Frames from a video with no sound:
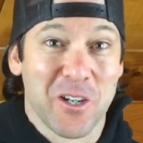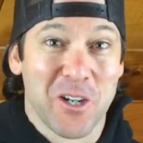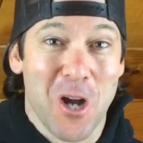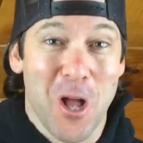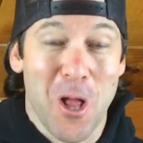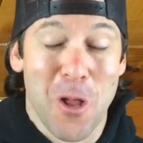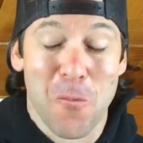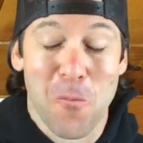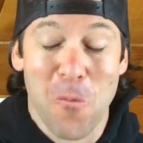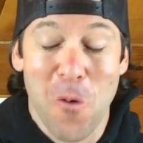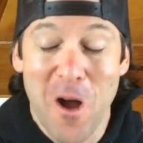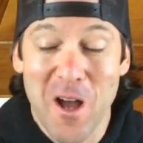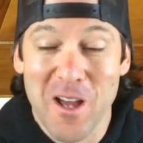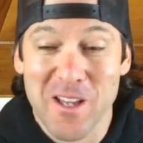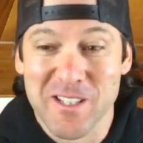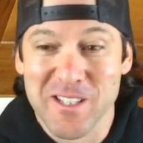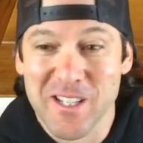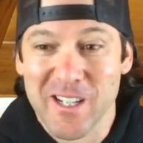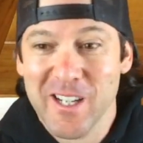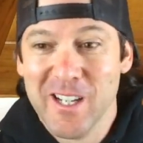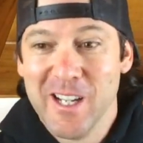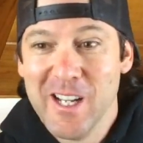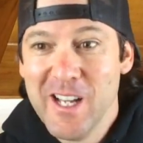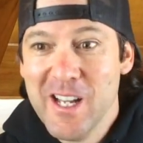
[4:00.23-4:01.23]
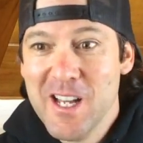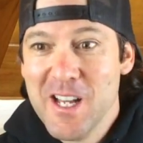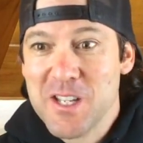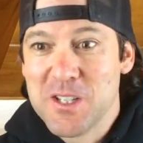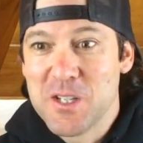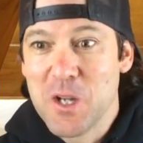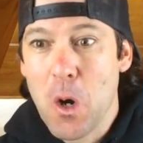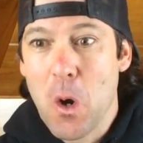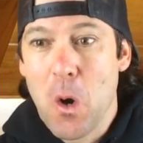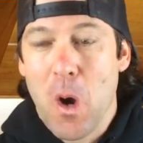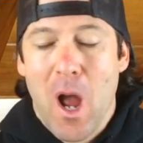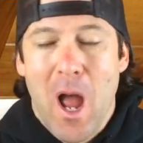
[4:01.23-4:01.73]
column was.
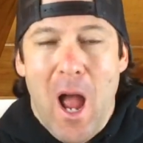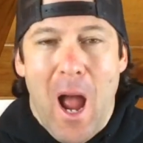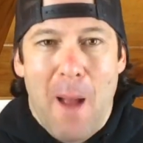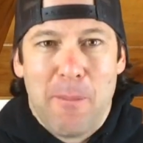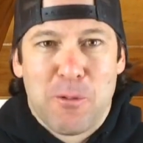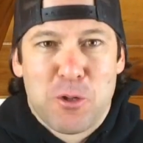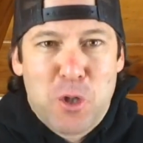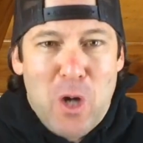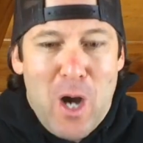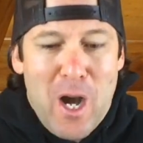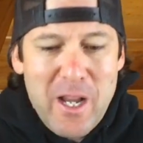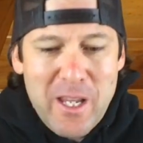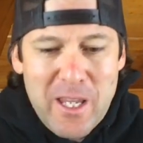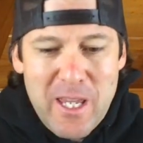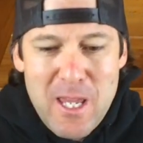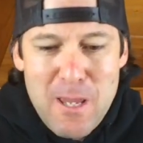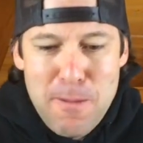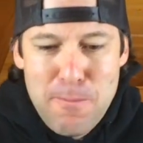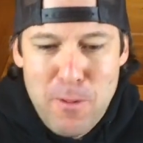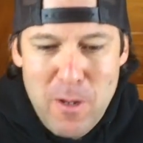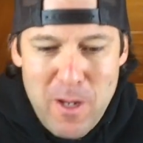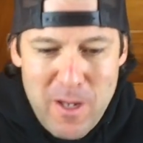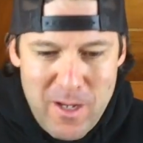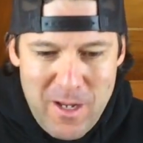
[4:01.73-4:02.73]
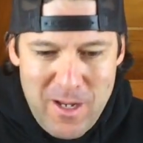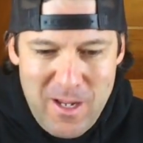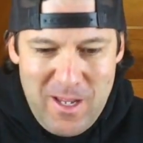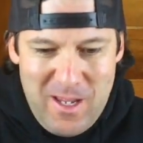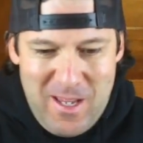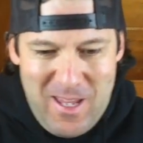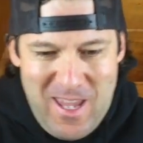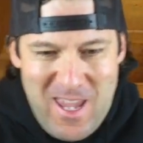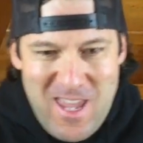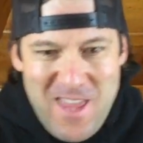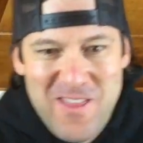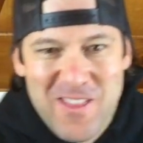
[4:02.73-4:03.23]
So I'm trying to keep it
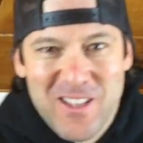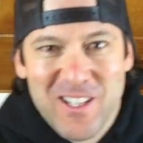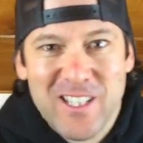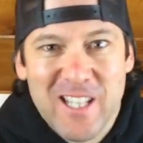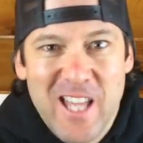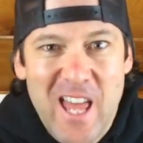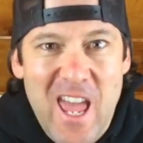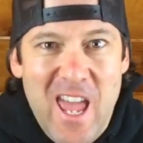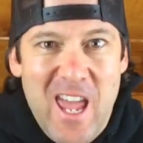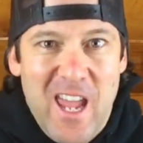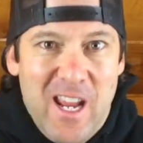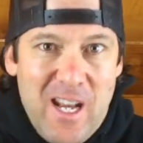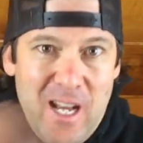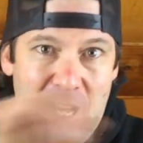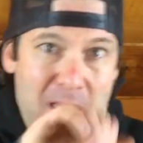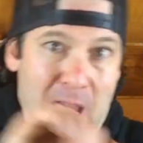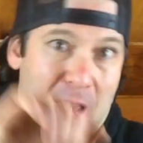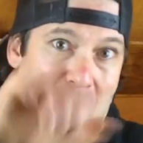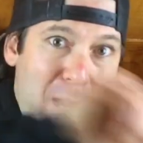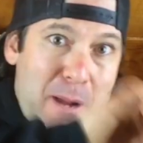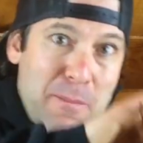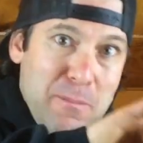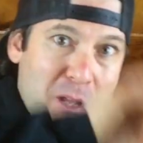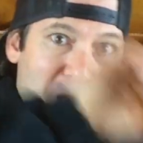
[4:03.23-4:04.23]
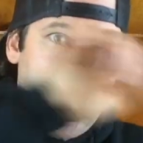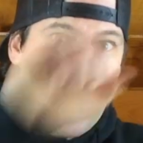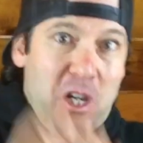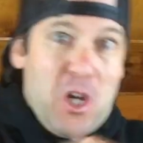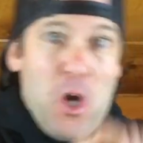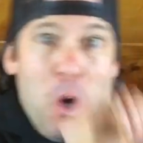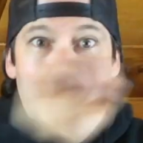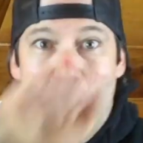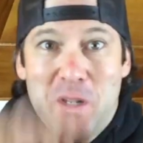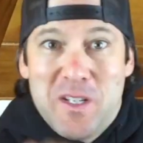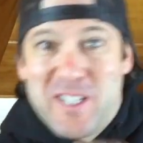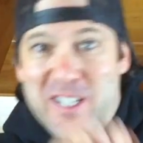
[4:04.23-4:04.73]
in the lane, and I'm like
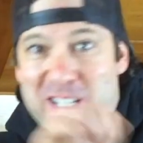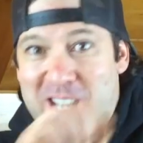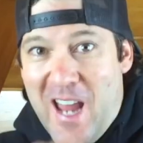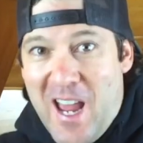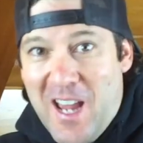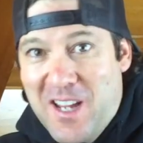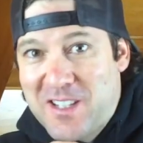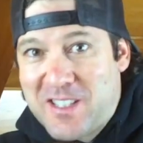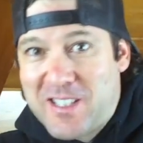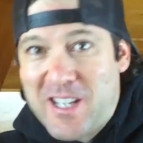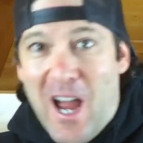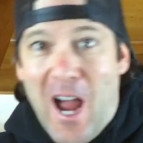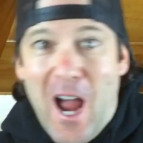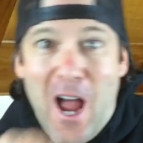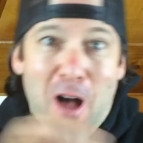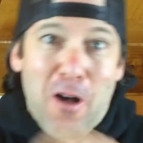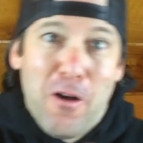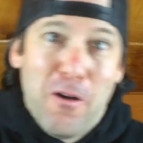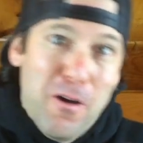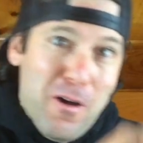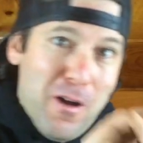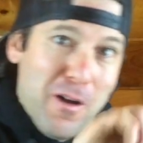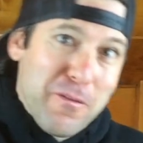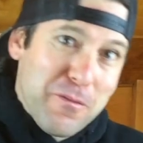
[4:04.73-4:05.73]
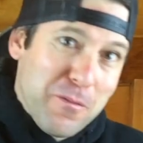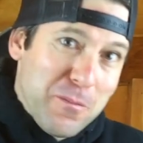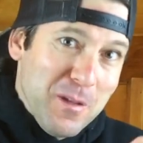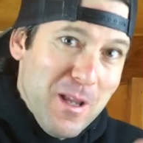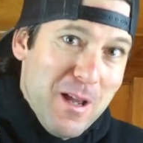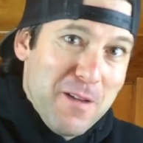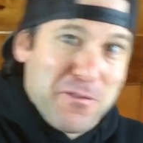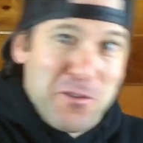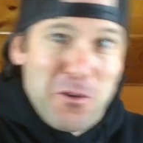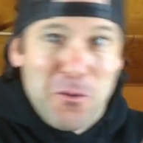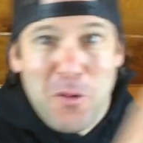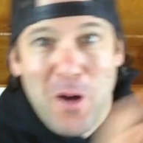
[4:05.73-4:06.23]
going snake style from
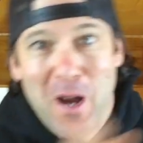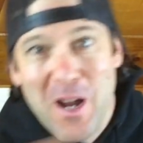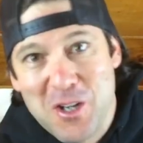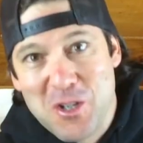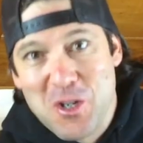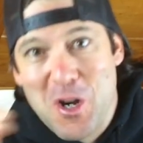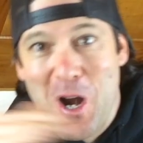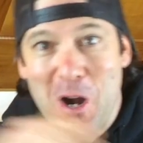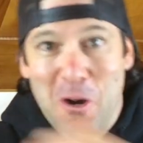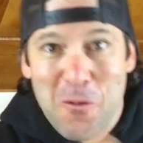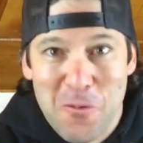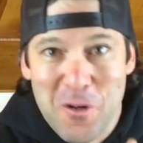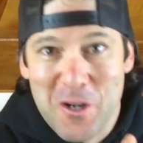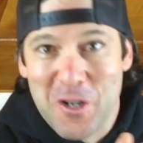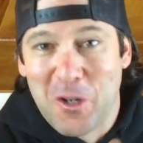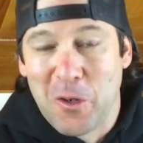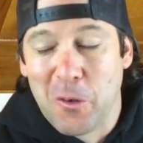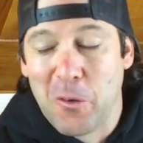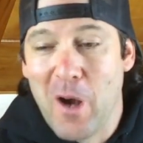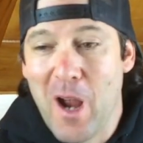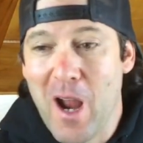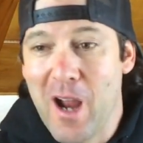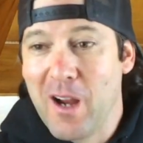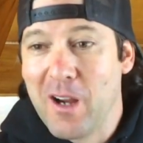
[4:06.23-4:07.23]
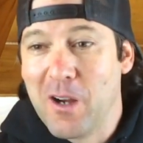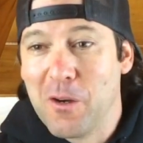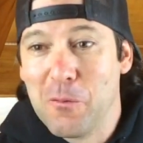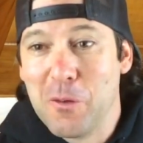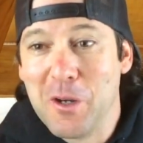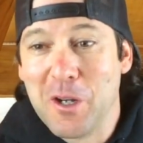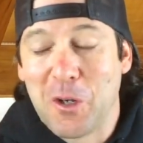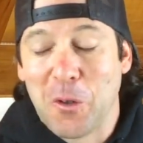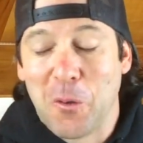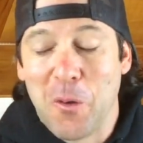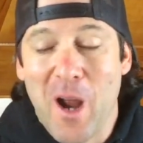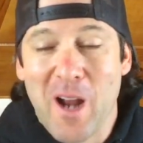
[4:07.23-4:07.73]
left to right, trying to
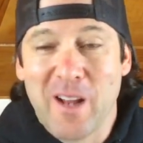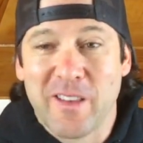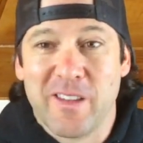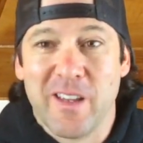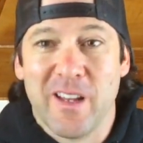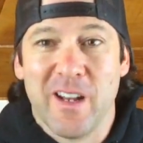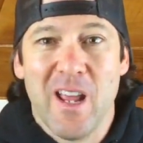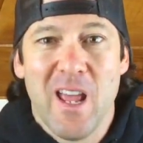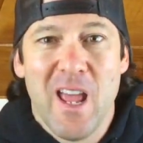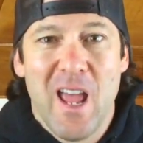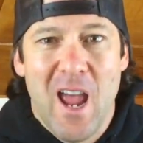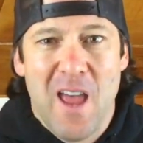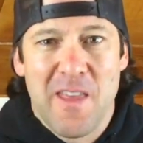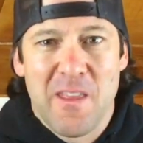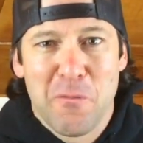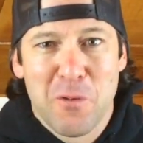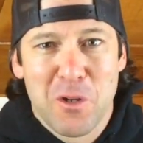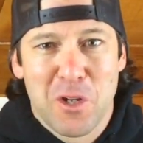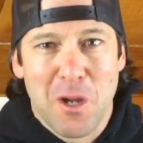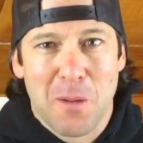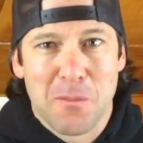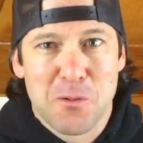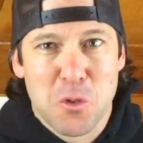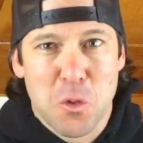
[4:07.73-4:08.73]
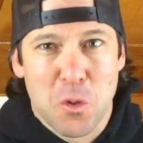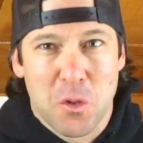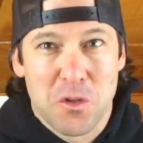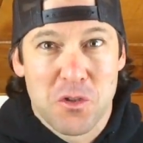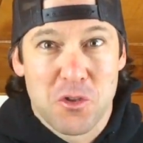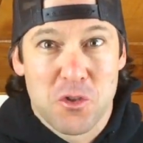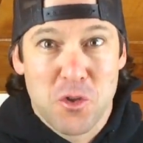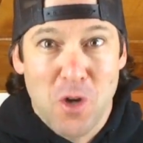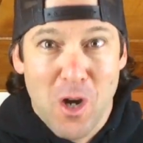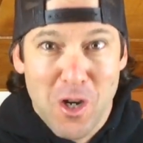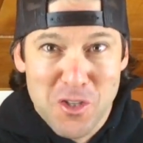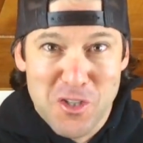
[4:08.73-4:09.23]
recorrect it. And then we come to a
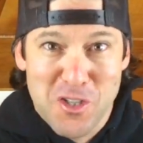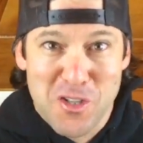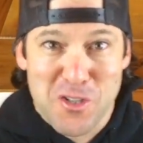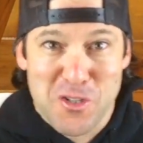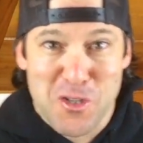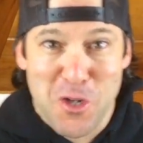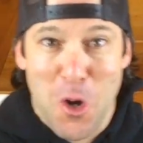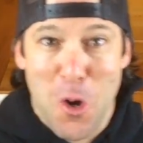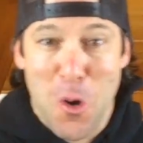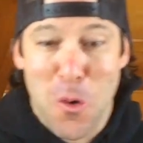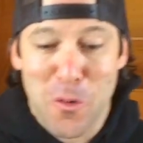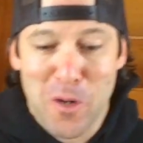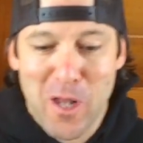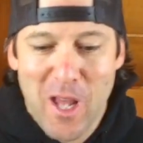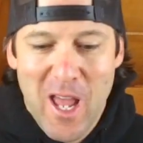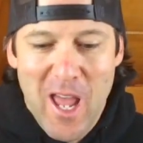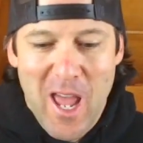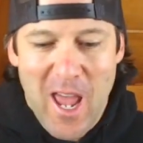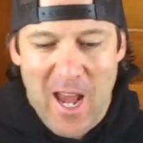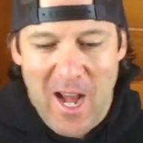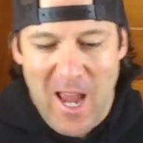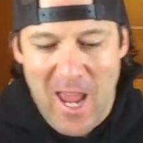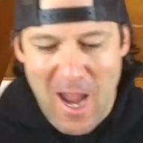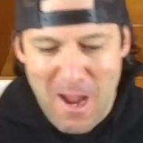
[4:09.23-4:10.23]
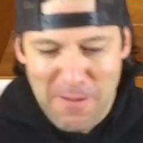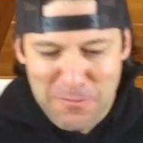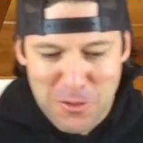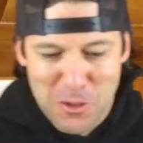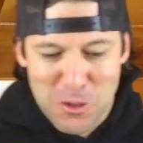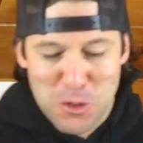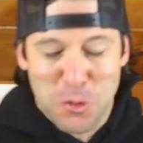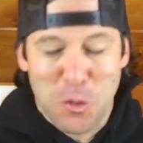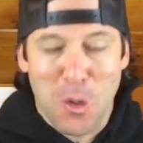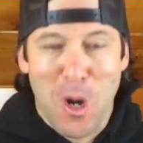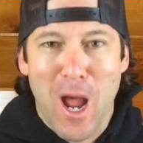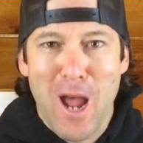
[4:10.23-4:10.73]
construction zone, and I have to
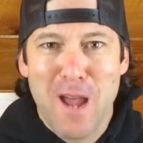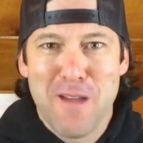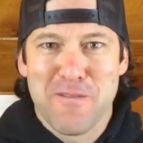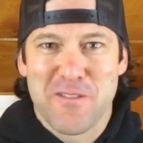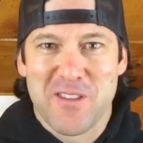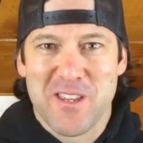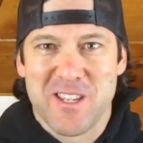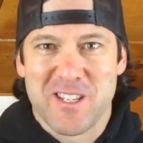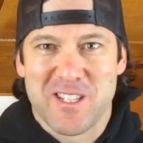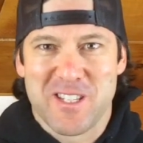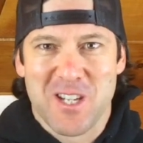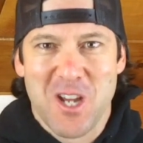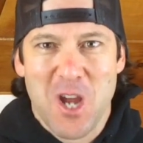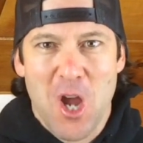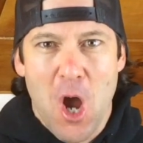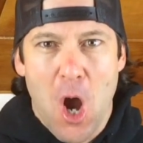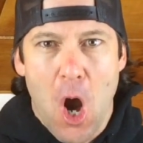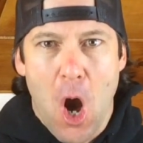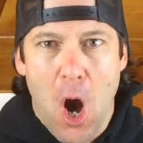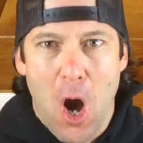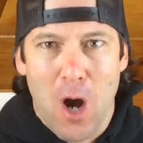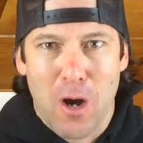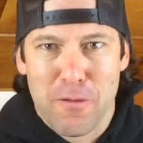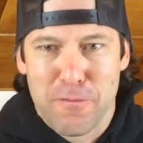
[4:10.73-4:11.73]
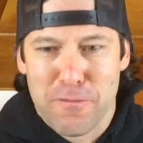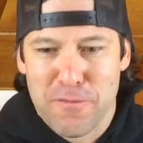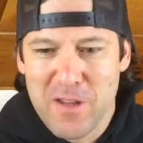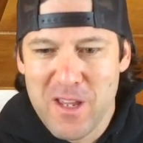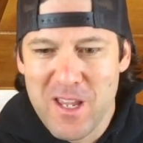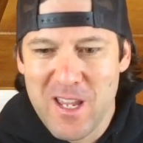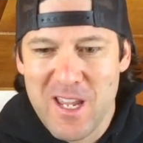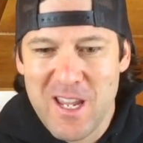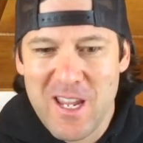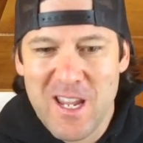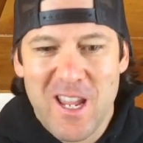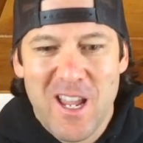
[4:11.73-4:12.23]
drive this
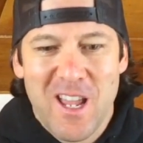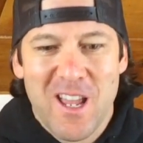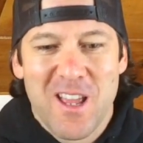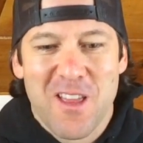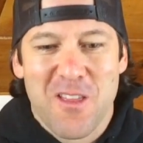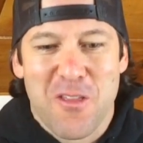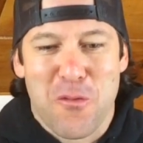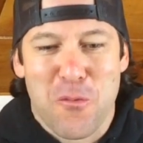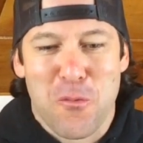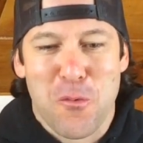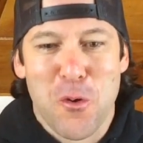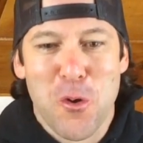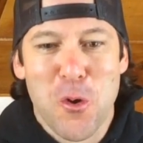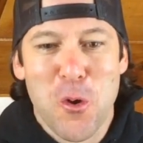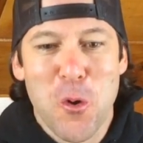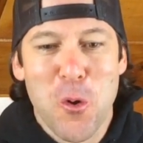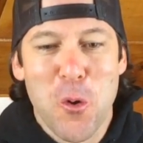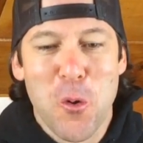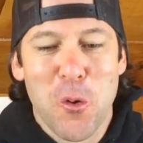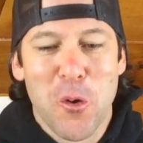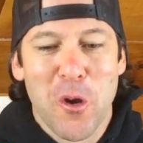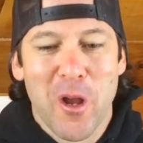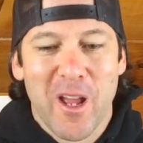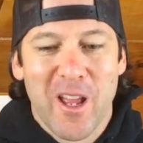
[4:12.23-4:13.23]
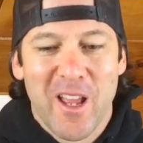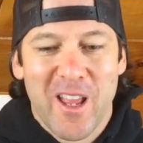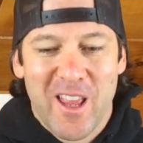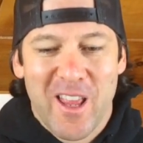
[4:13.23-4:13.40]
RV through